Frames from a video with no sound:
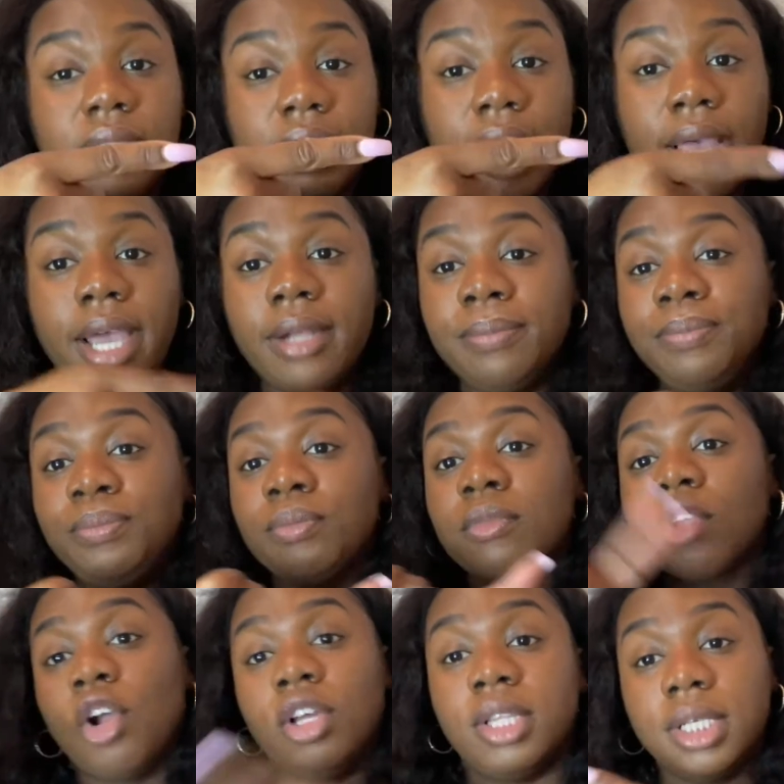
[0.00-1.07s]
side
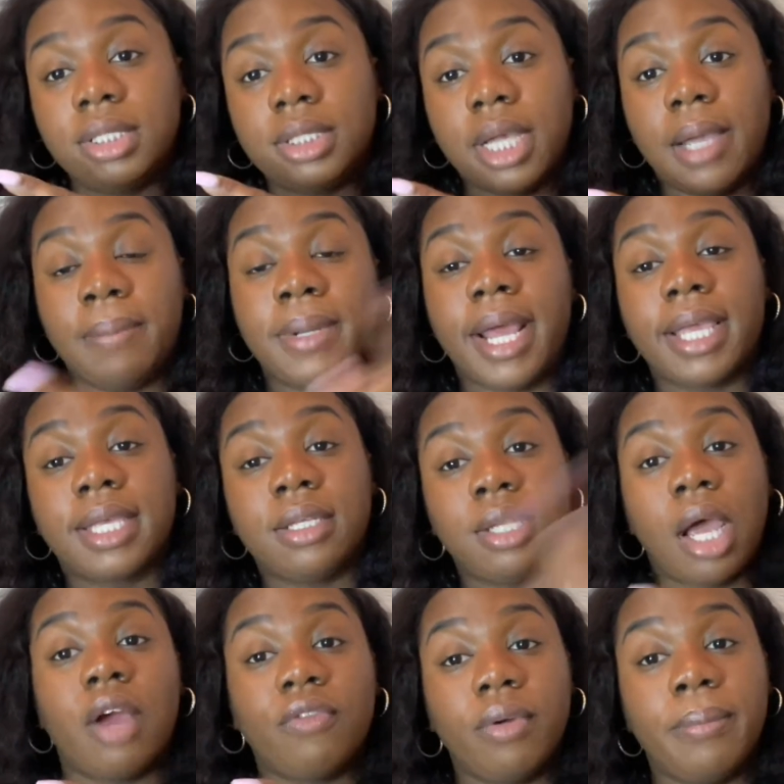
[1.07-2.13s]
or this side, but I
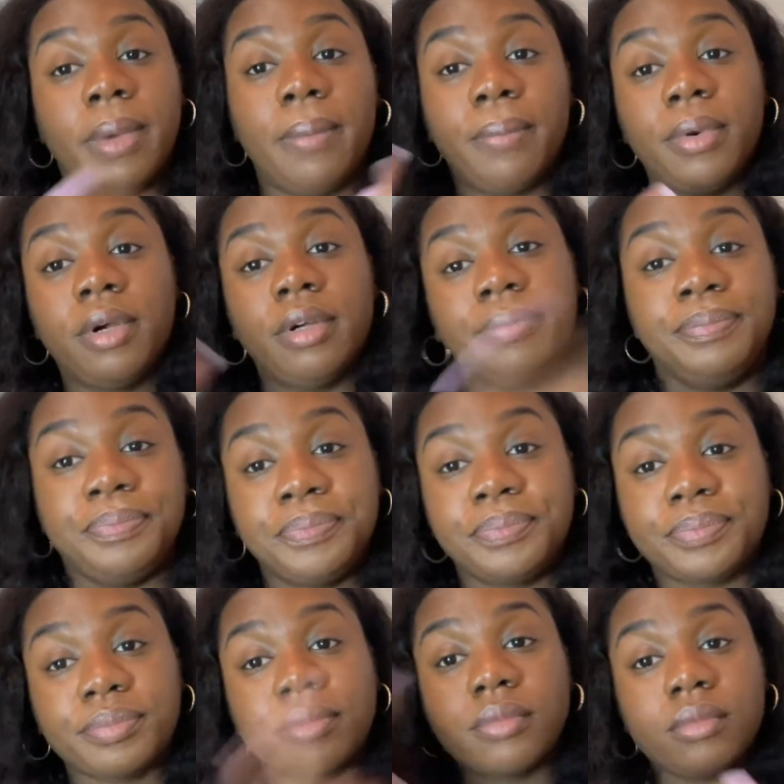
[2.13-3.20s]
cannot remember
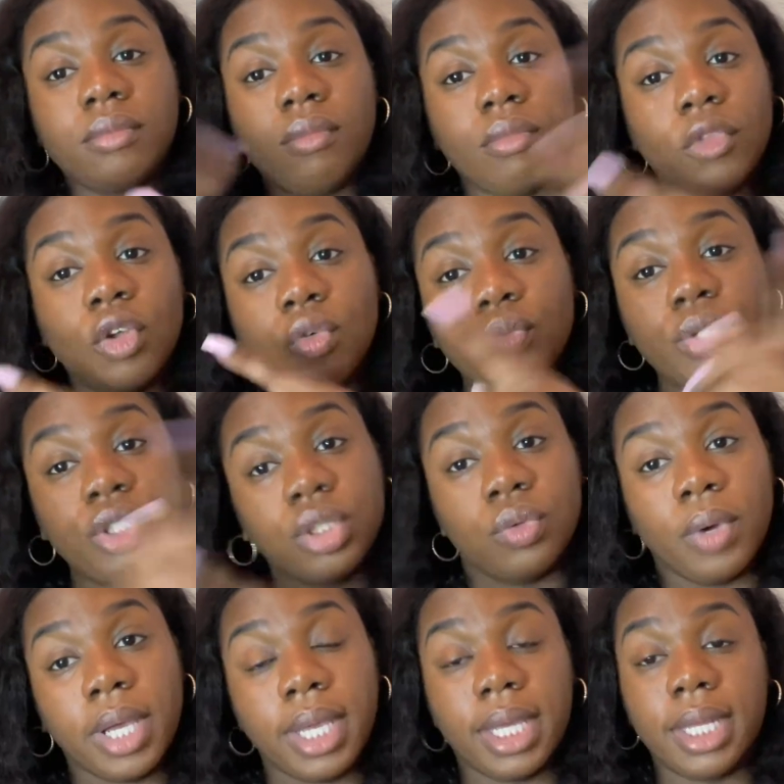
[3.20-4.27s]
which
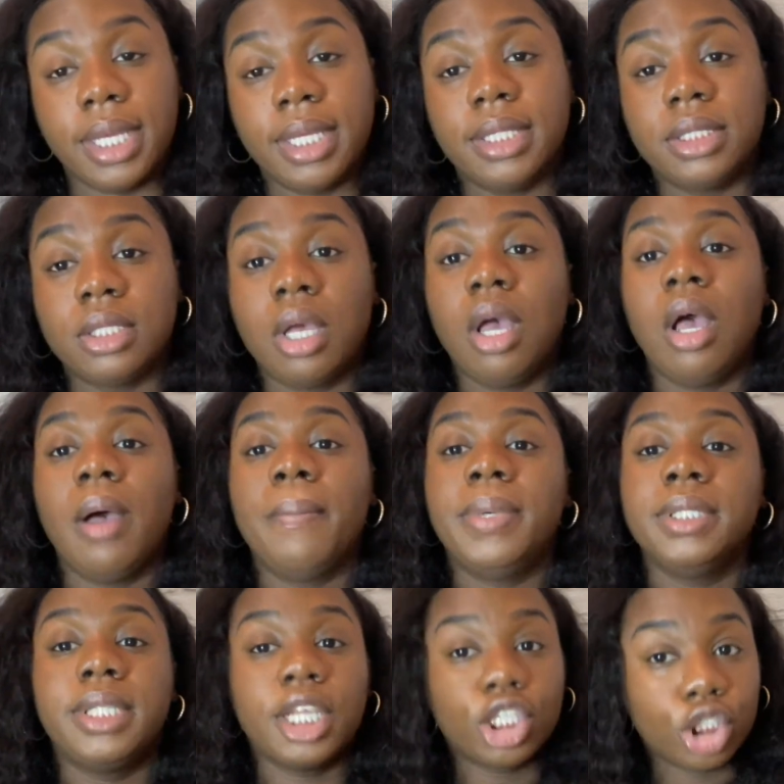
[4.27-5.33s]
way it is.
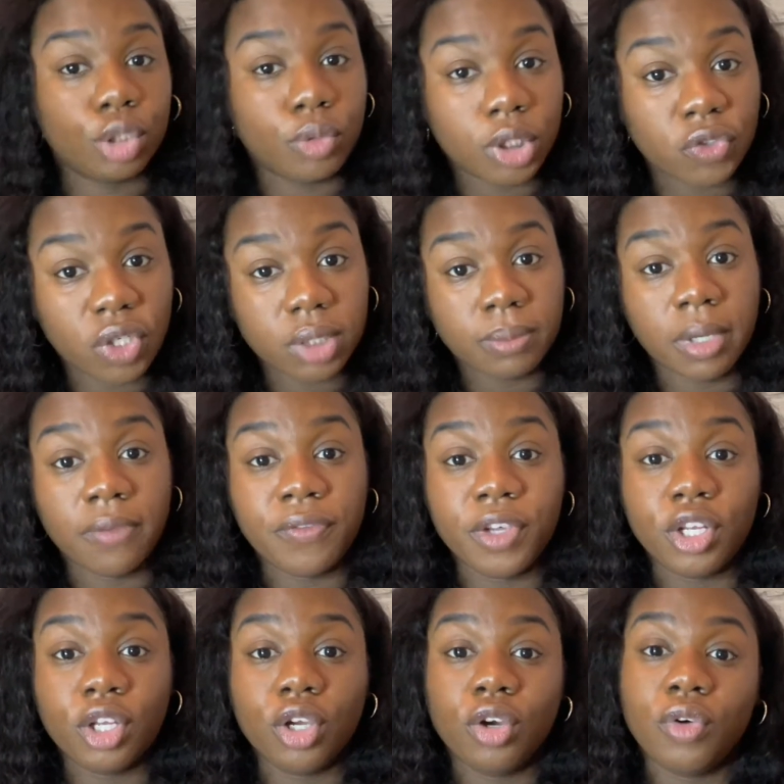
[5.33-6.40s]
But thank you so much for watching my
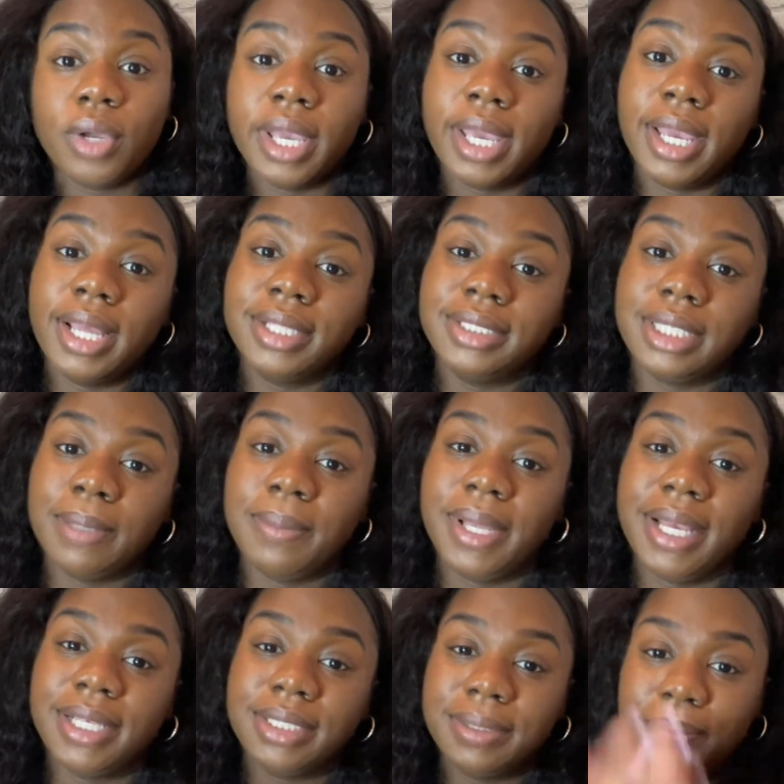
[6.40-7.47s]
video, and stay
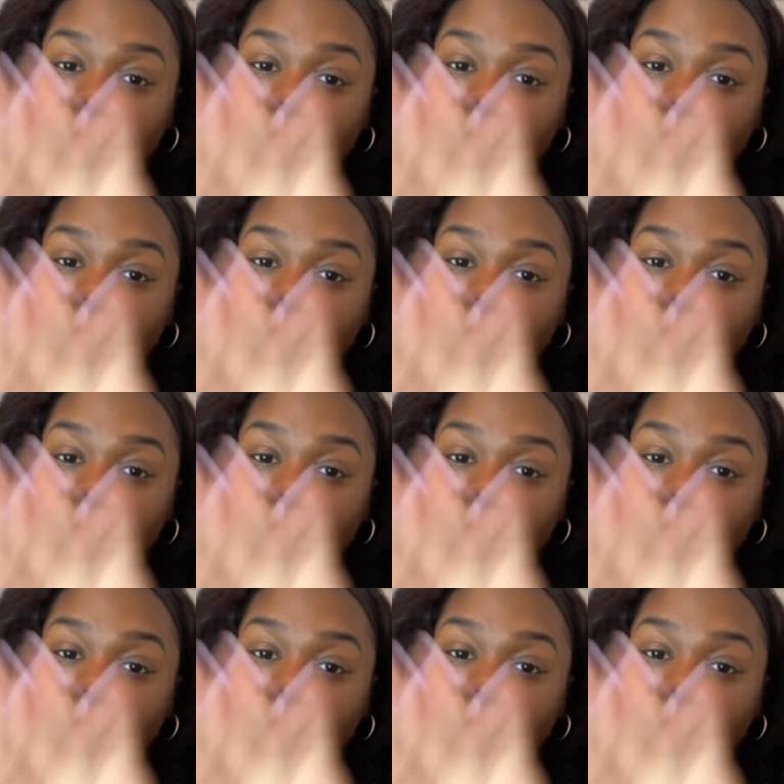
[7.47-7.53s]
blessed.